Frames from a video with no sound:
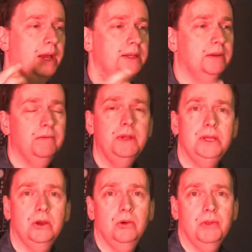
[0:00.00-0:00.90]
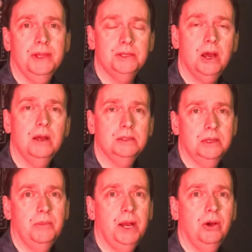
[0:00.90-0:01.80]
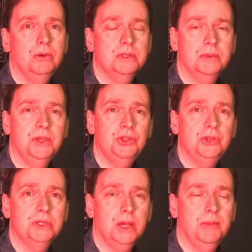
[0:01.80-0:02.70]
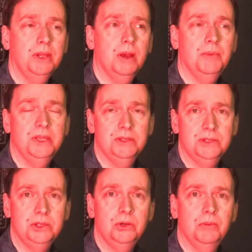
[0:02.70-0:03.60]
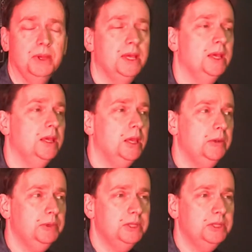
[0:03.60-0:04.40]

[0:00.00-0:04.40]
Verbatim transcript: I did a video that talked about some issues coming up in Zoom. In